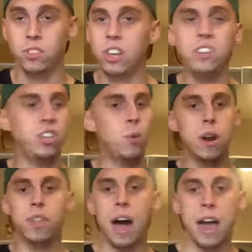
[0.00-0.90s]
CeCe went
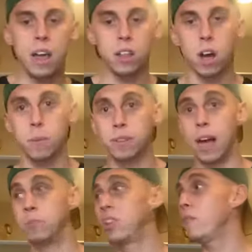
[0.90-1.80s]
on the IL a couple of
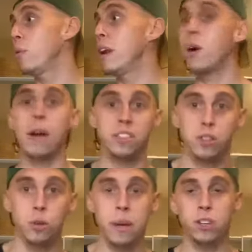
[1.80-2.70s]
times. Severino has
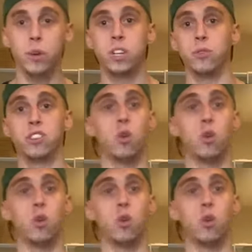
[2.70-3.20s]
two major injuries.